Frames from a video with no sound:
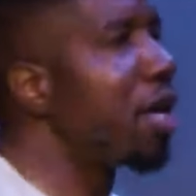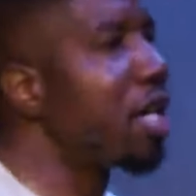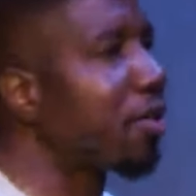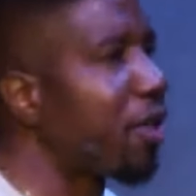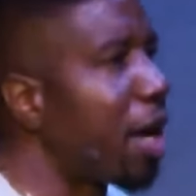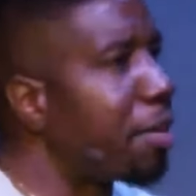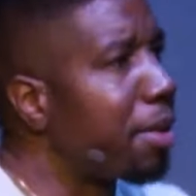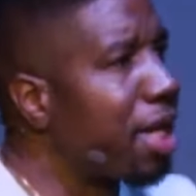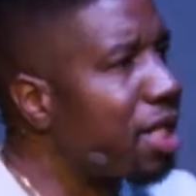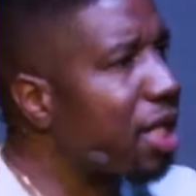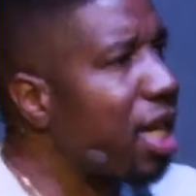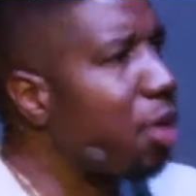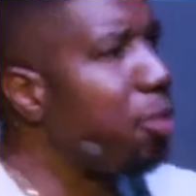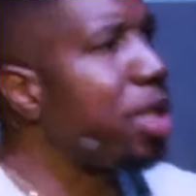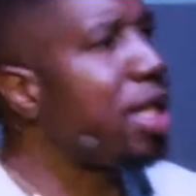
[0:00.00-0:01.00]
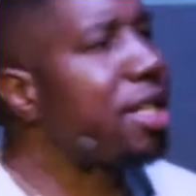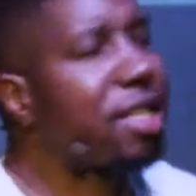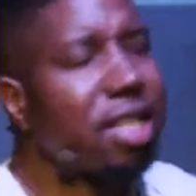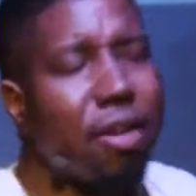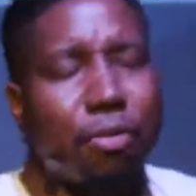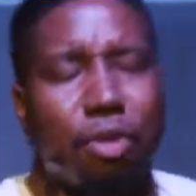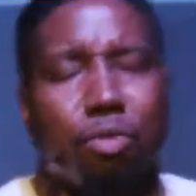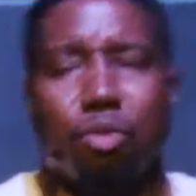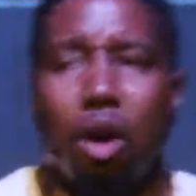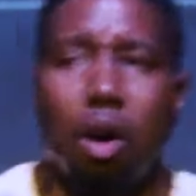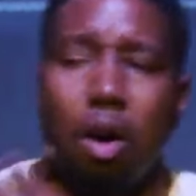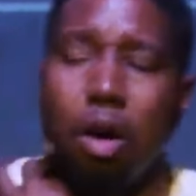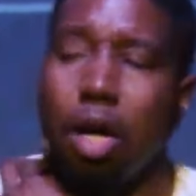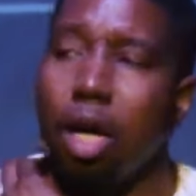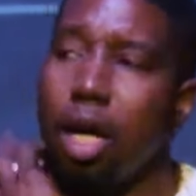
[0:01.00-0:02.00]
is, family, because again, we get suffering
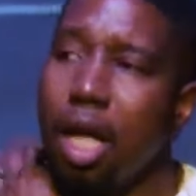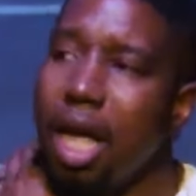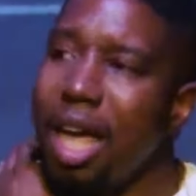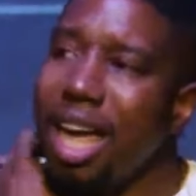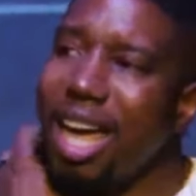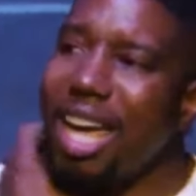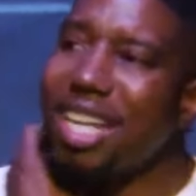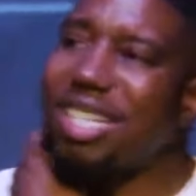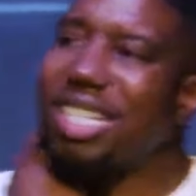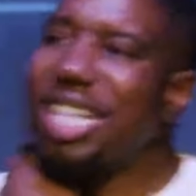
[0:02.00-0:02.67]
wrong. It's